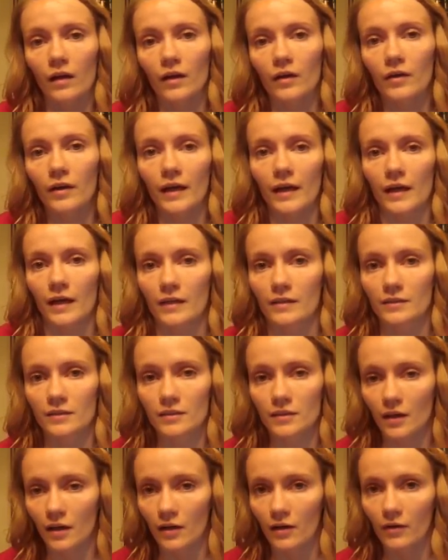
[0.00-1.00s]
Okay,
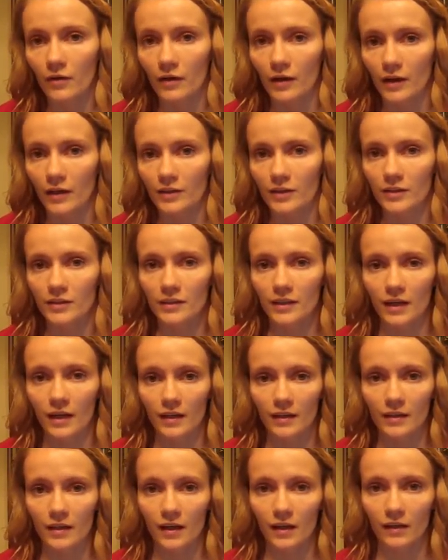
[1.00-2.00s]
so I just
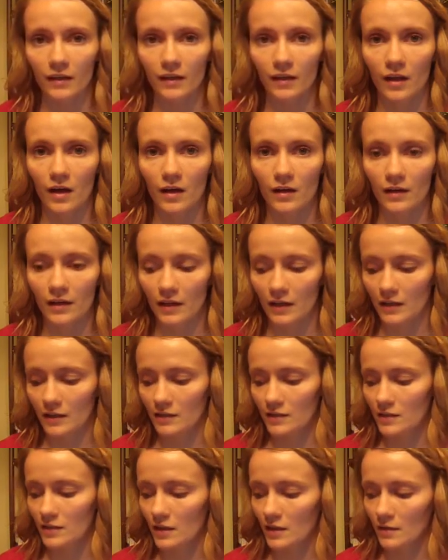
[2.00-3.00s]
got done logging
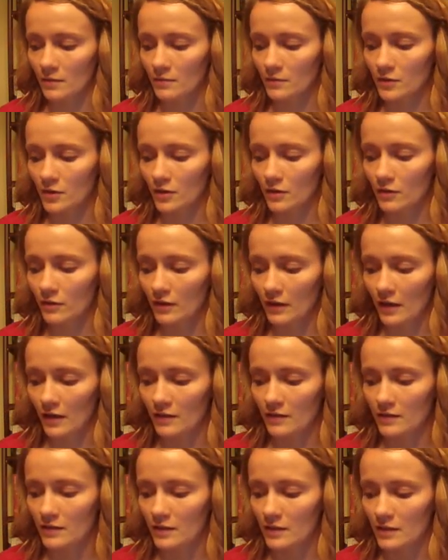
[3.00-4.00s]
some
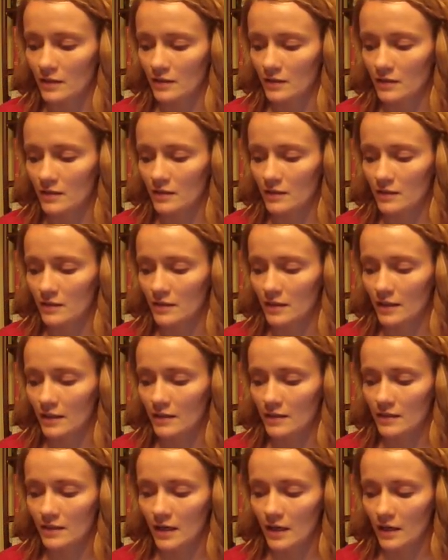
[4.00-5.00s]

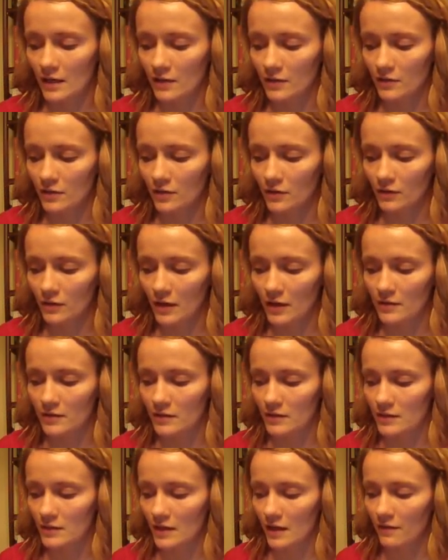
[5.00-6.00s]
2016,
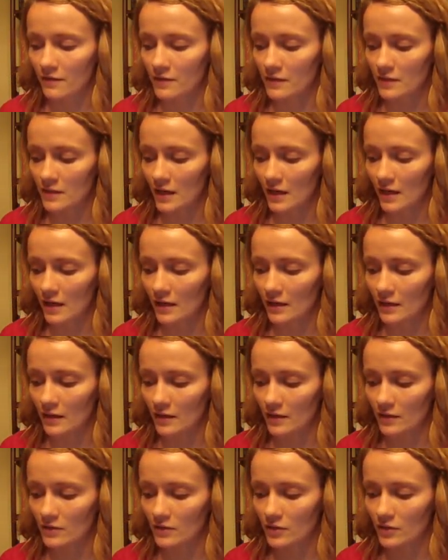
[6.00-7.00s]
2017,
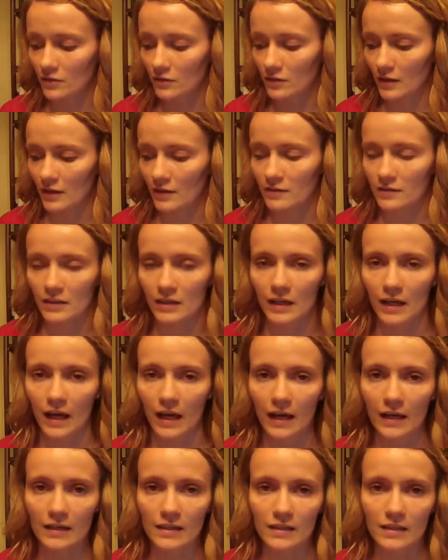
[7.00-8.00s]
and
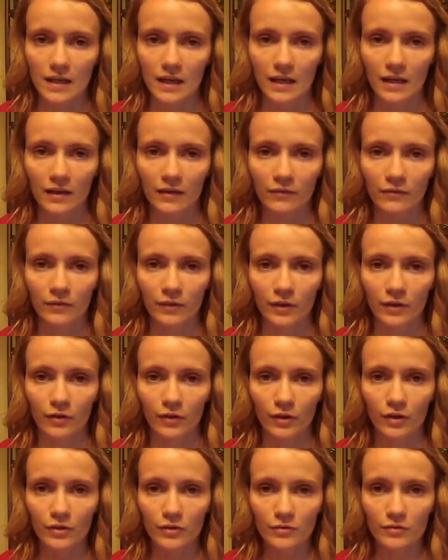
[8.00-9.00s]
2018
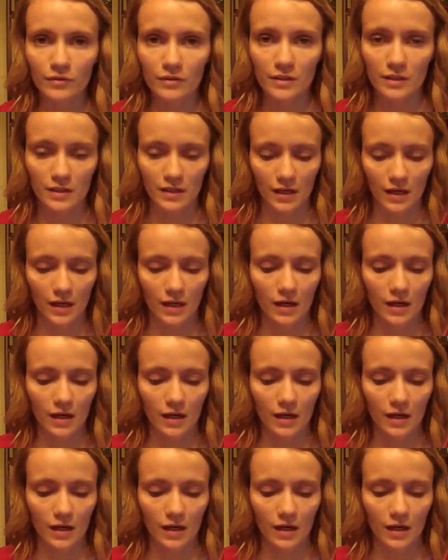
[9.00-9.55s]
recruits.